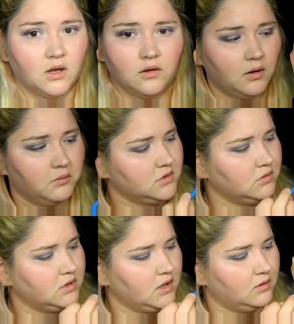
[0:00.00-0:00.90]
the other eye. I'm just
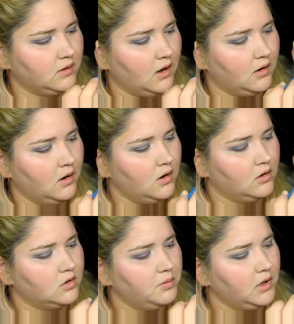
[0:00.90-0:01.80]
going to take that
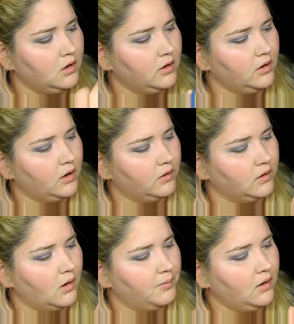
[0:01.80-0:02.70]
taupey color and
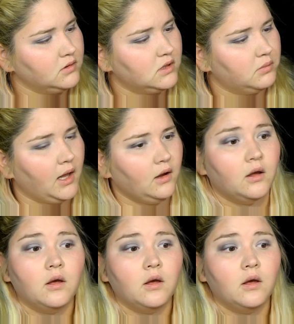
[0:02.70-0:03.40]
add to the black.